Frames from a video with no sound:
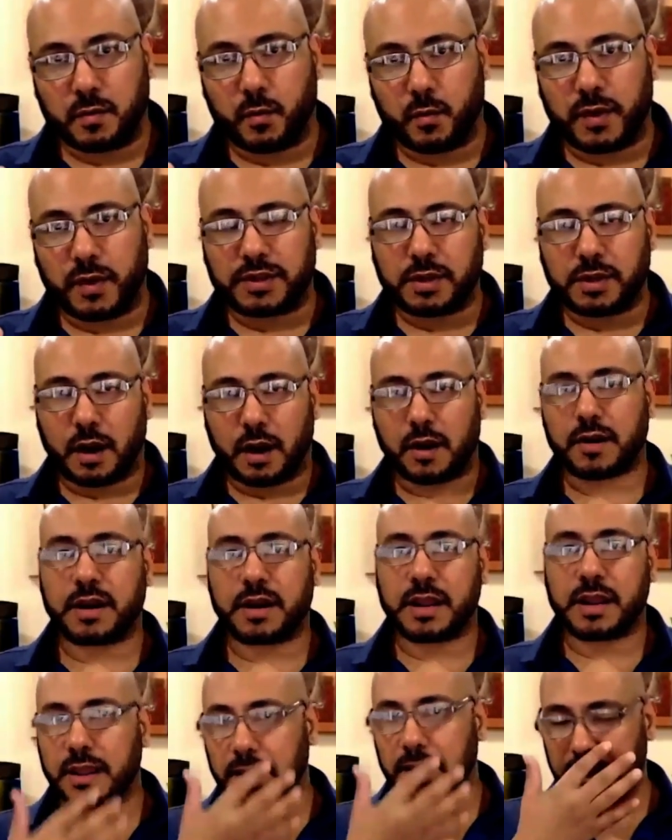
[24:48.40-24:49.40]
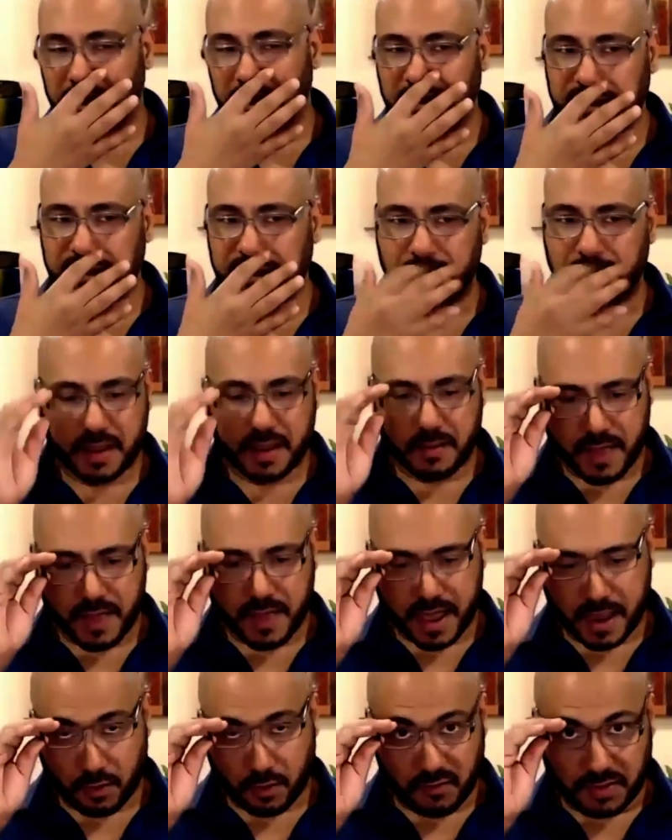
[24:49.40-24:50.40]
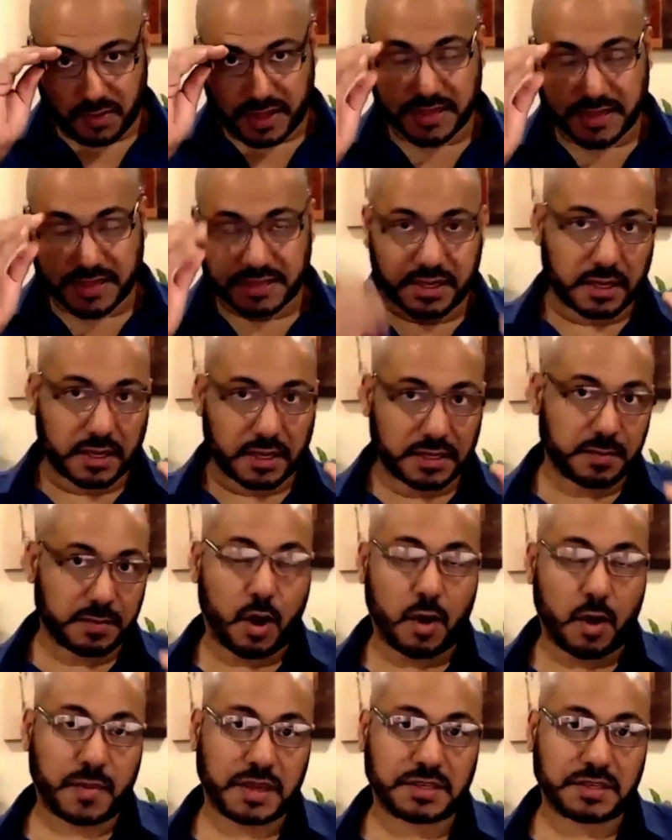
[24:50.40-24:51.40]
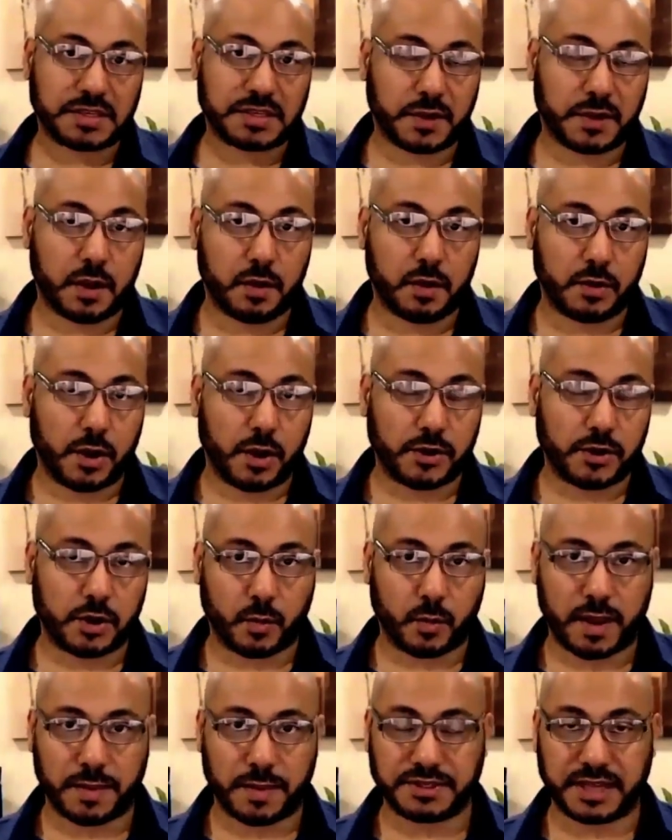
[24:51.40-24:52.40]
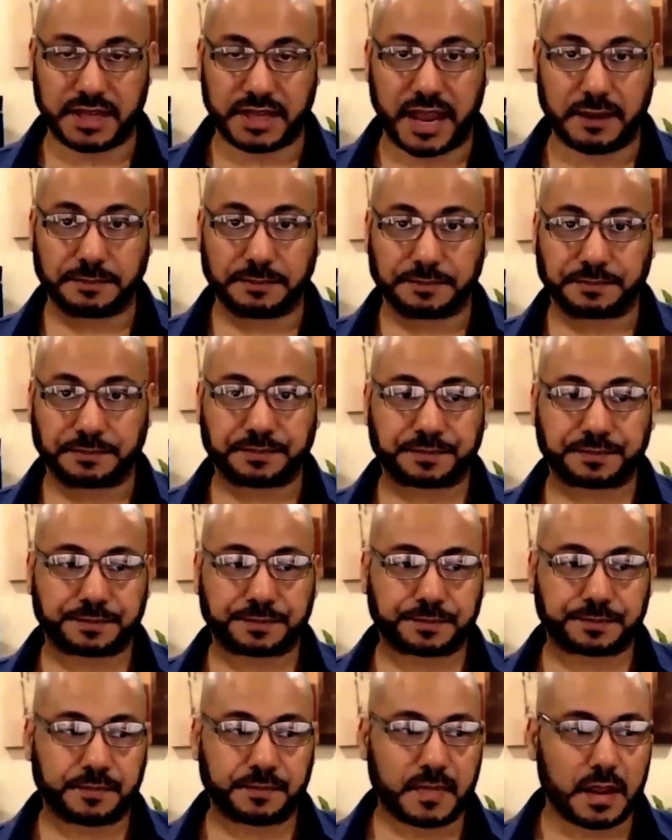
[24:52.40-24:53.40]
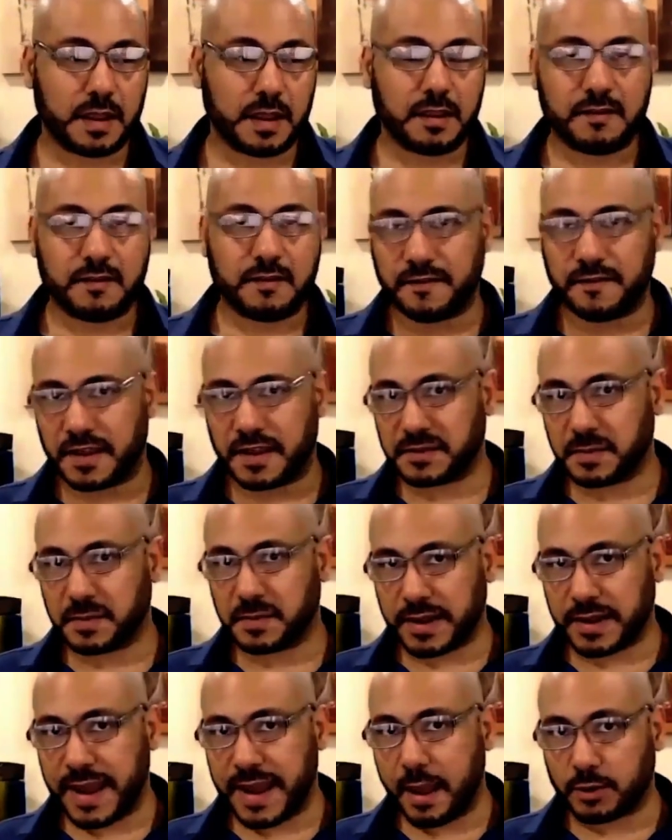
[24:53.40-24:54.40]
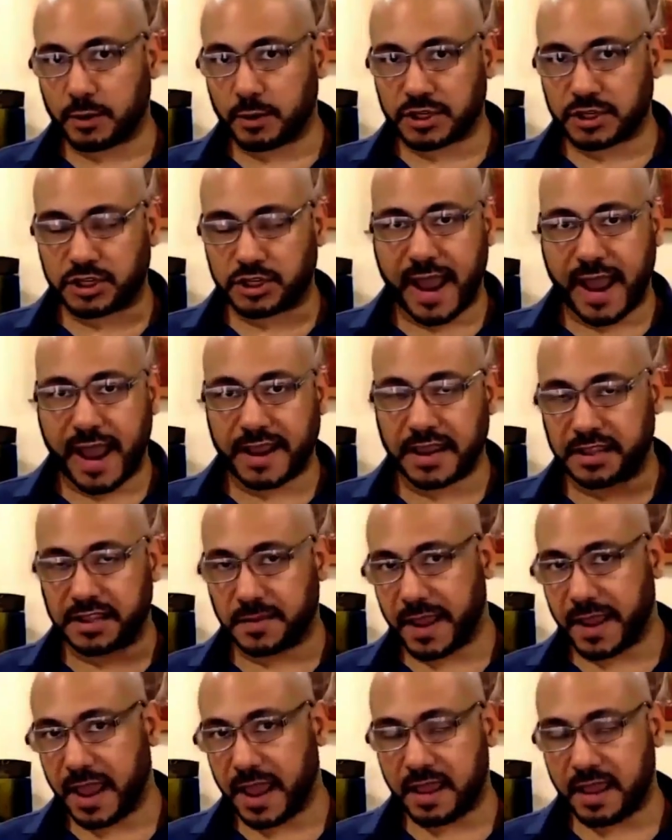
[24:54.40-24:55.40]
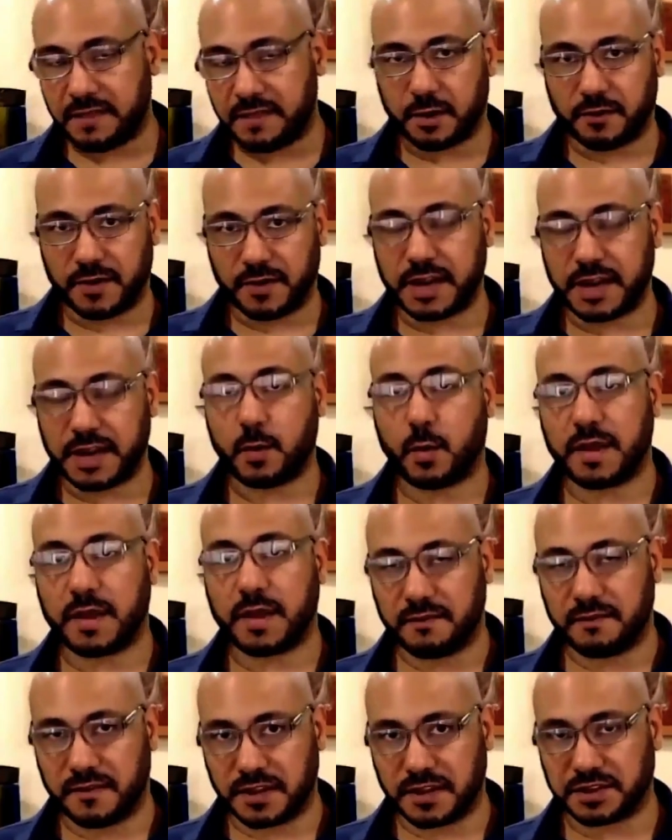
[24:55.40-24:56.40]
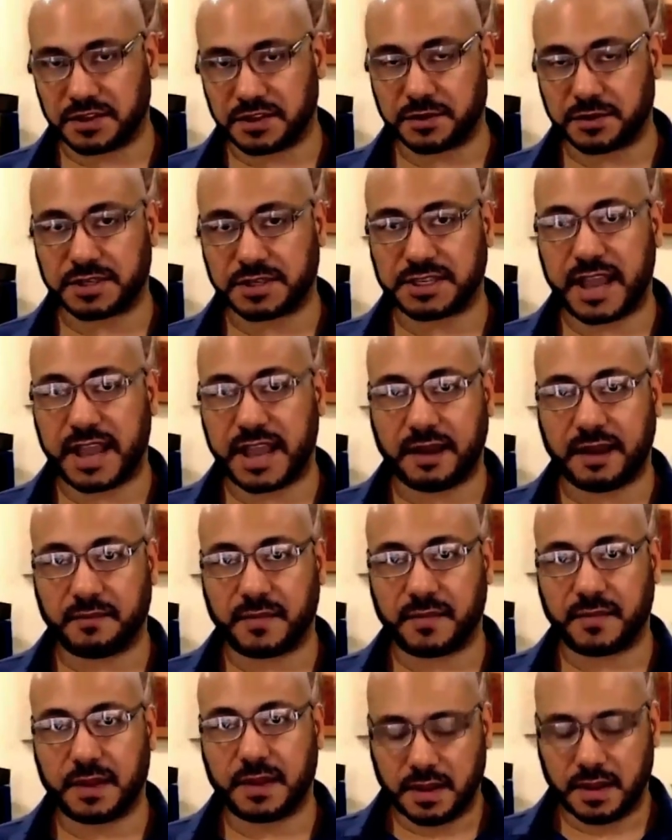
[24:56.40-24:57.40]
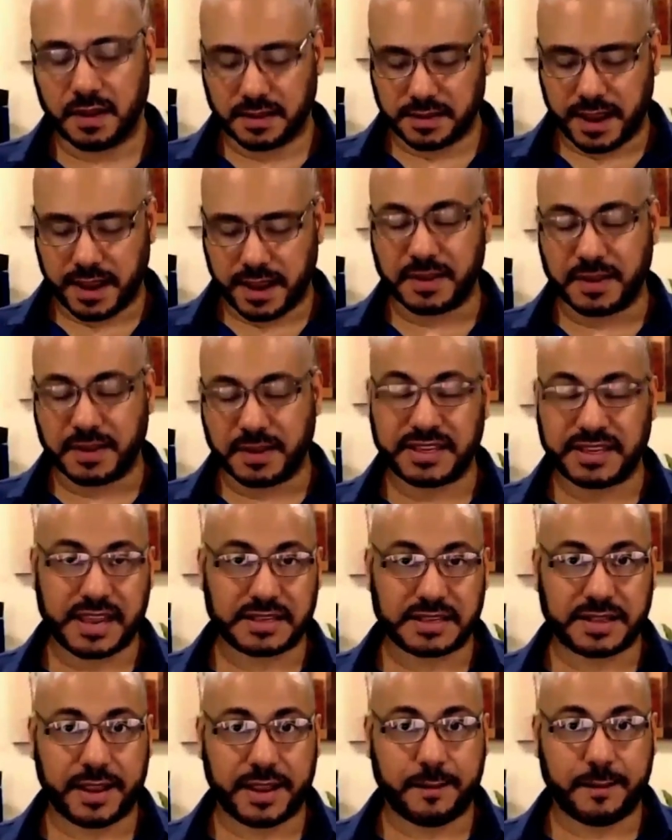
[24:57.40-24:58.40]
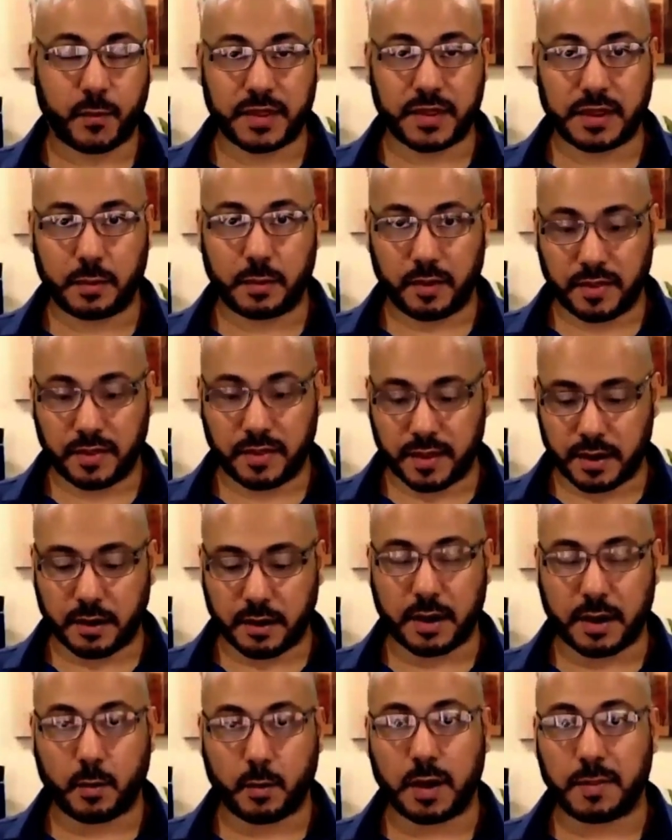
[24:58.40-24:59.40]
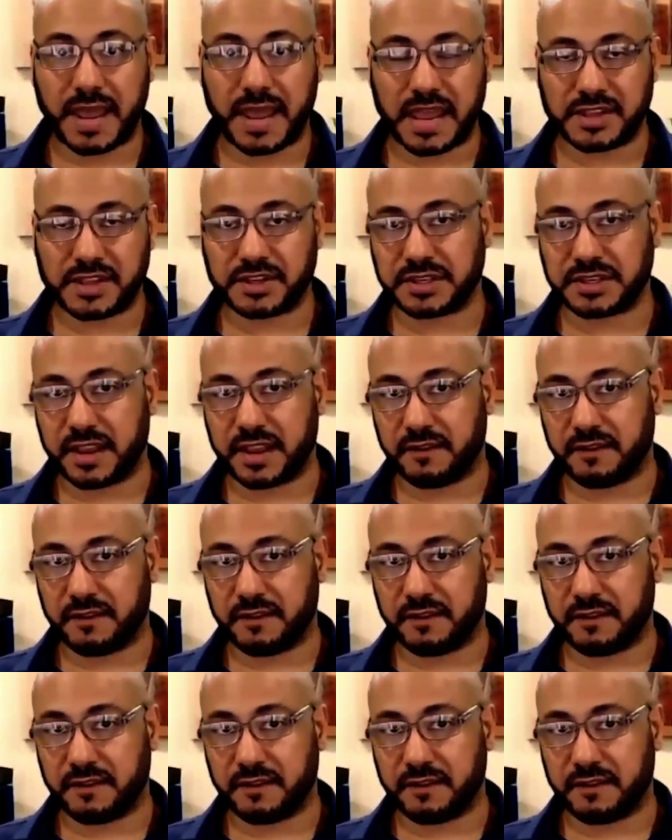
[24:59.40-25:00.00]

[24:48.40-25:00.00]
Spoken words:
Retargeting is simply a matter of placing a small piece of code on your website. Facebook now is tracking the behavior of anyone that visits your site. Time and date stamp, when they were there, and what pages they